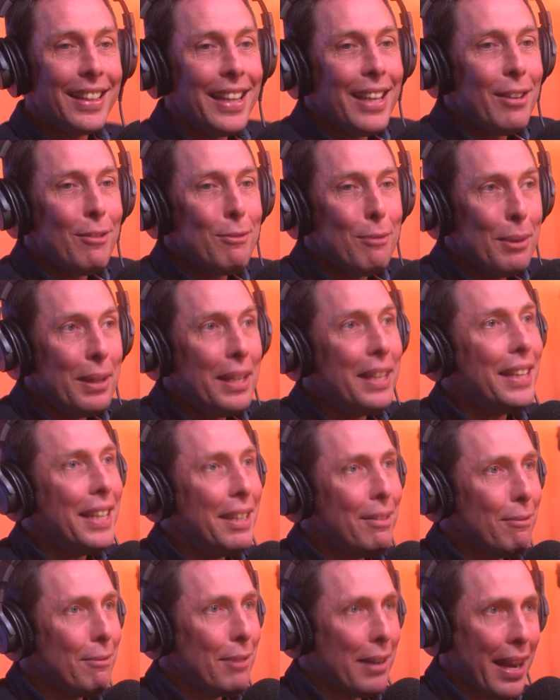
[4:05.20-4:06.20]
They're
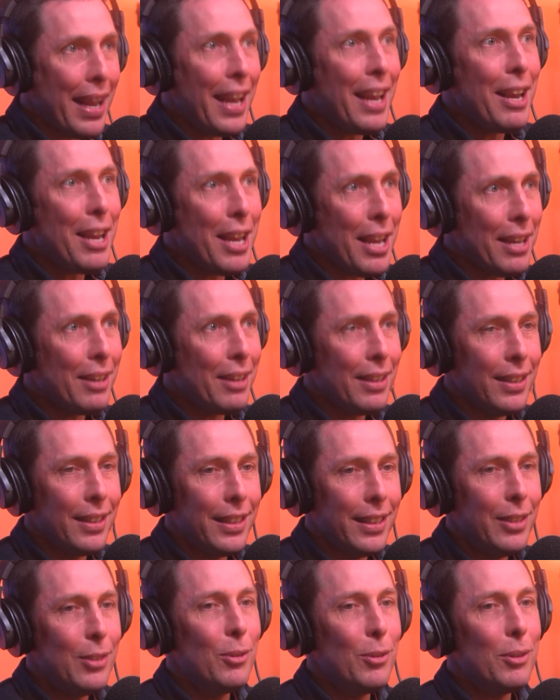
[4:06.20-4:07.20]
really rare
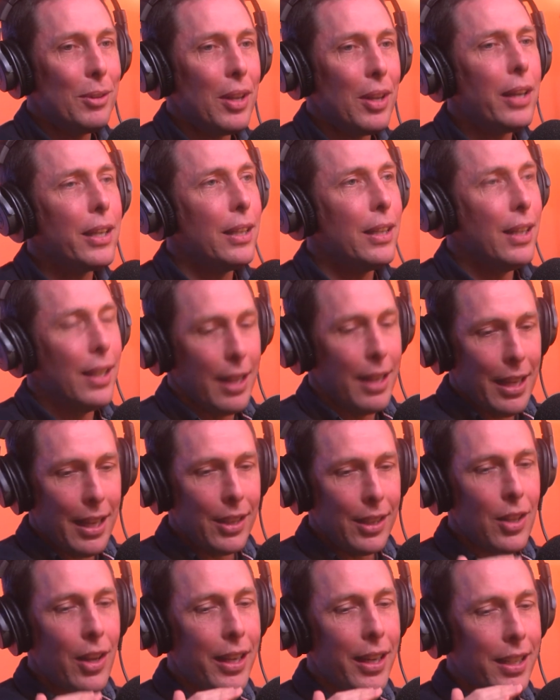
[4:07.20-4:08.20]
little, like
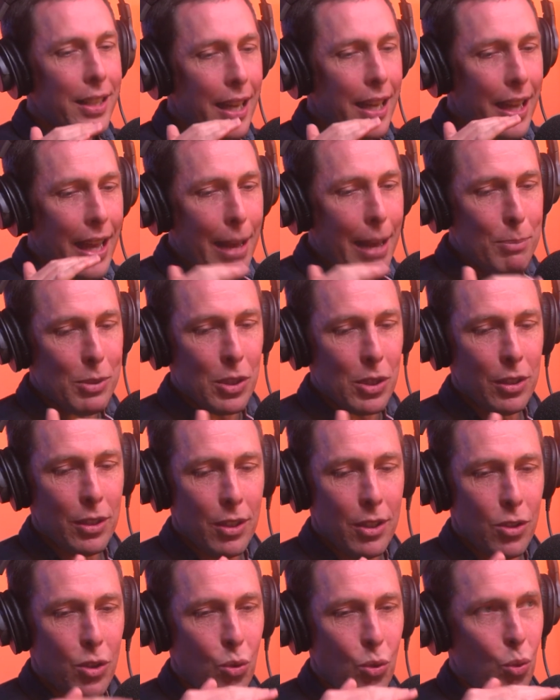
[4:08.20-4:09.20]
like an
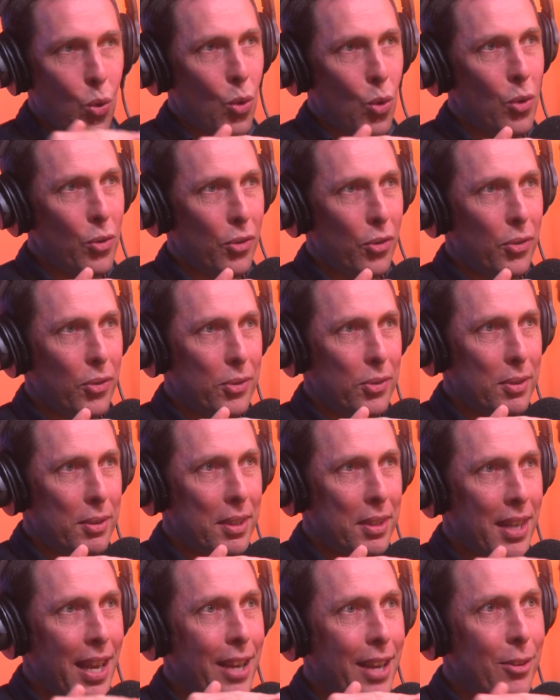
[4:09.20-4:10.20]
absolute dwarf
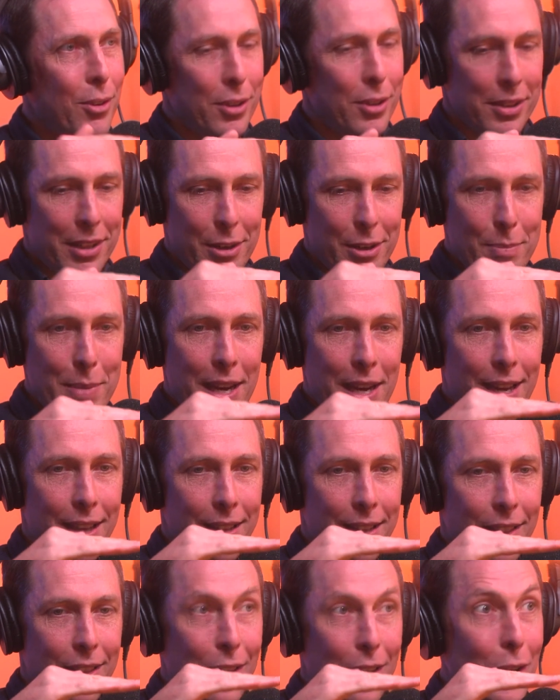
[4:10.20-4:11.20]
kangaroo. They're
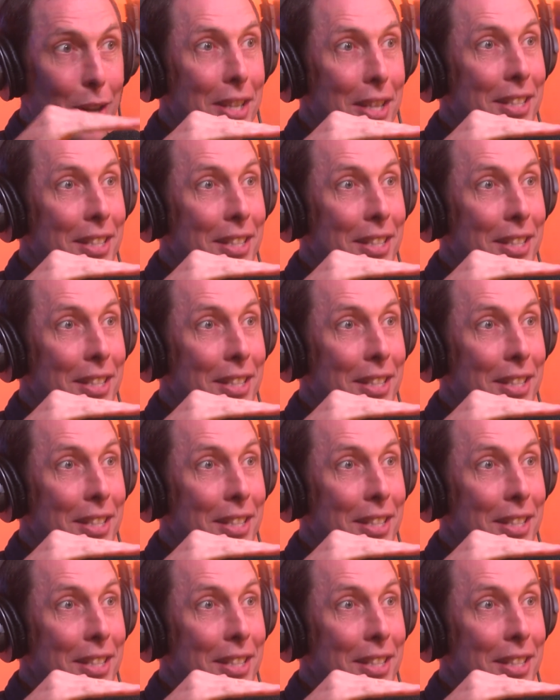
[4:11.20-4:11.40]
about 30